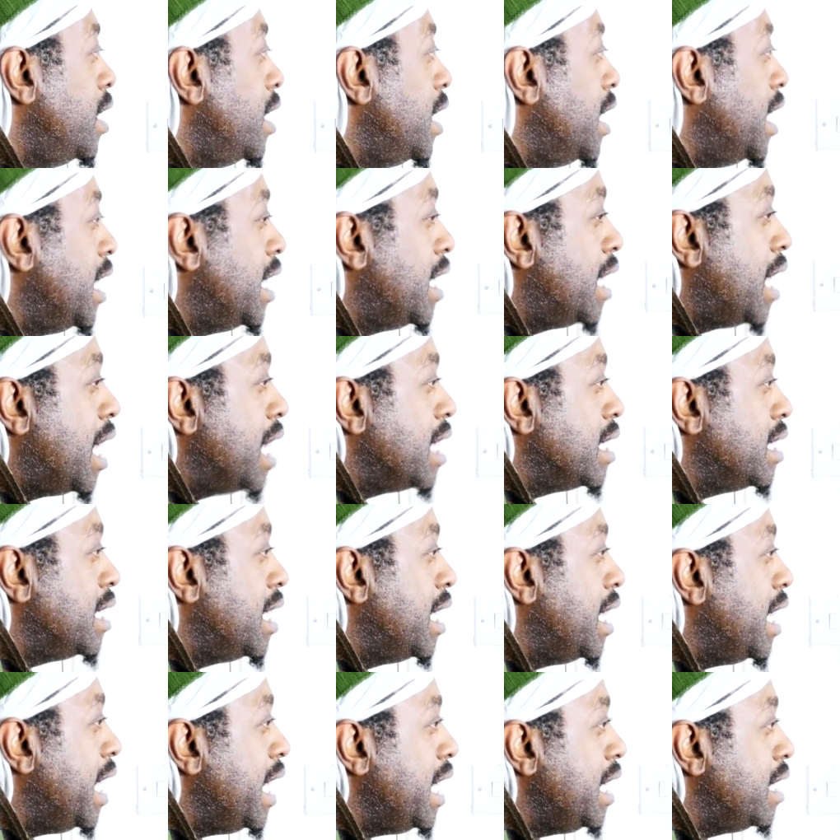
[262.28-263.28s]
in like the
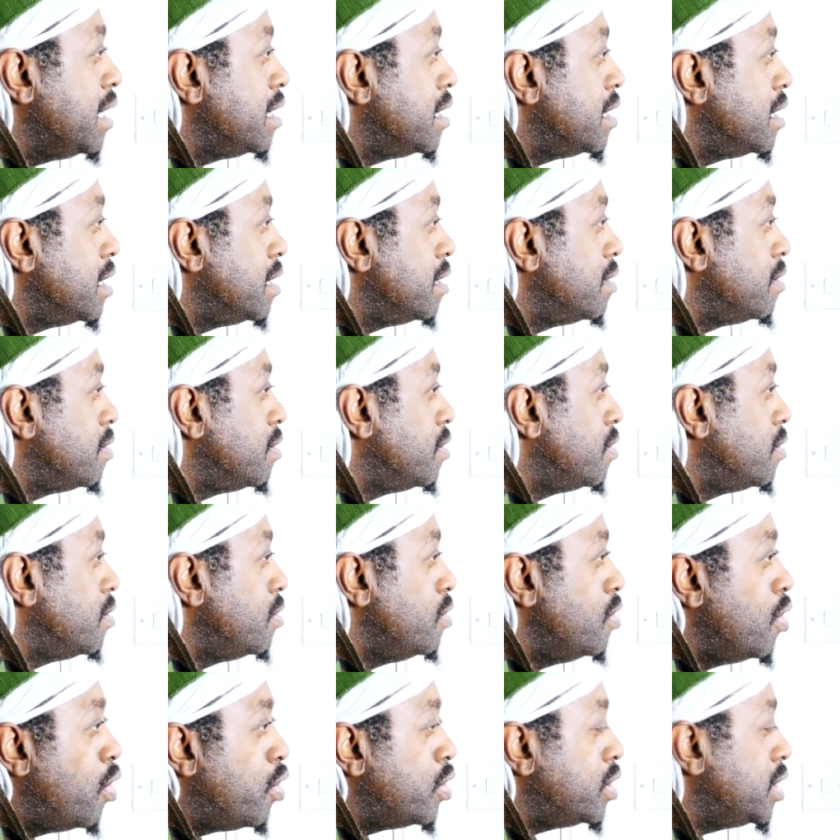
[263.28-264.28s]
late
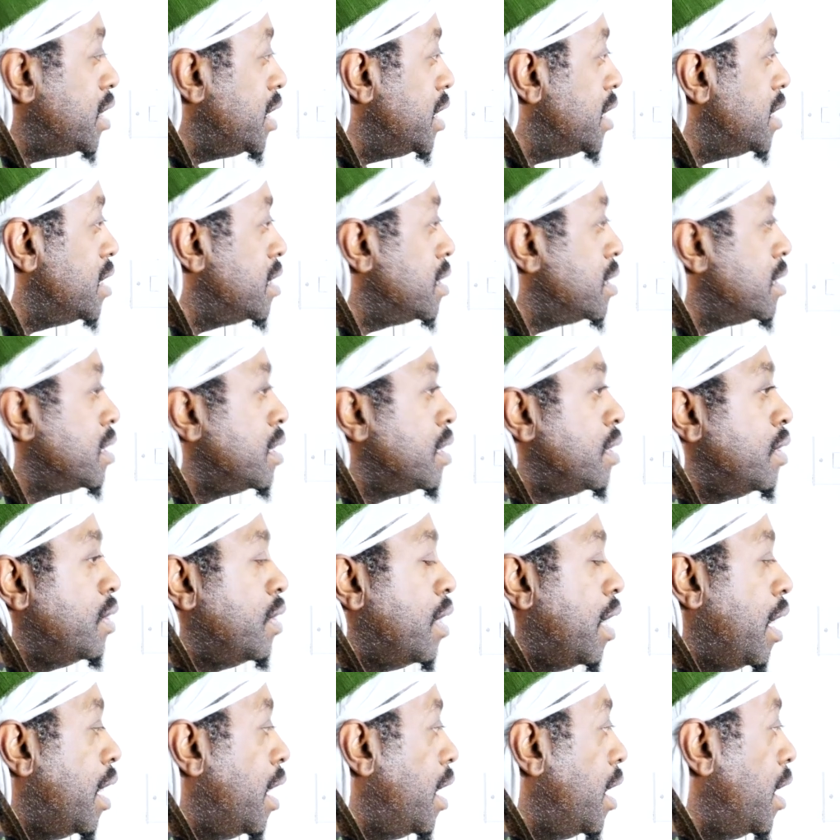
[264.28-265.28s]
noughties
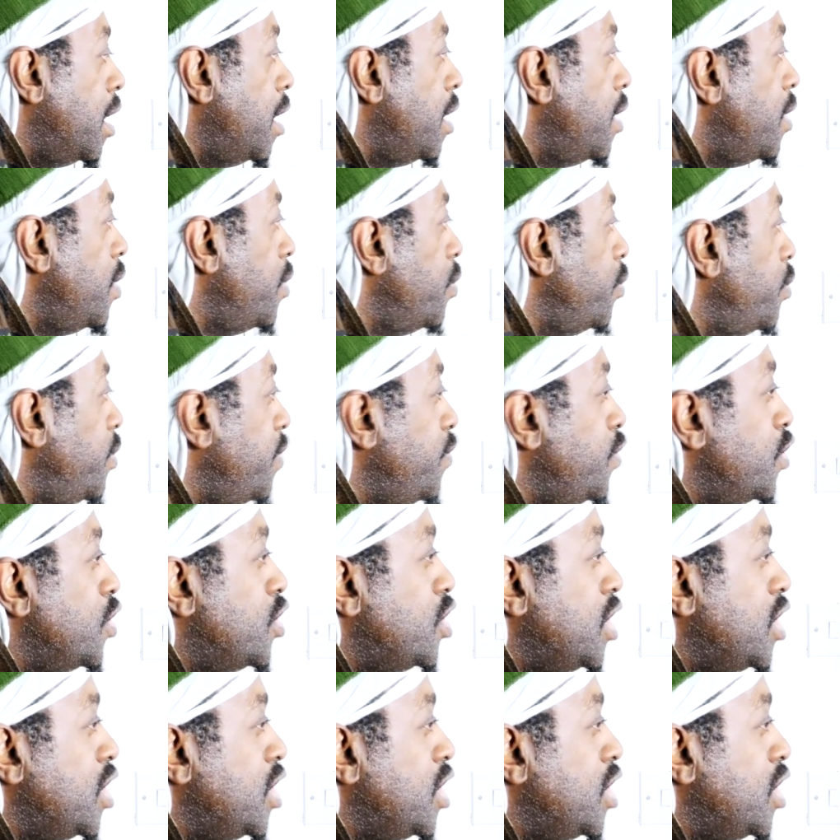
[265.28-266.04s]
with your